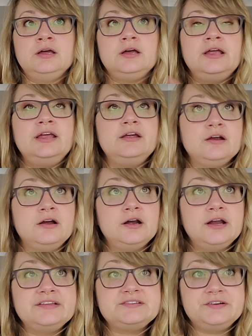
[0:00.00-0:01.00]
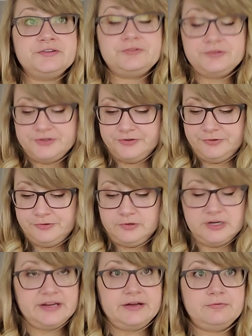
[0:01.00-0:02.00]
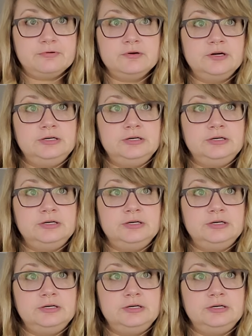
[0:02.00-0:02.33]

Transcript: Here is another 2 a.m.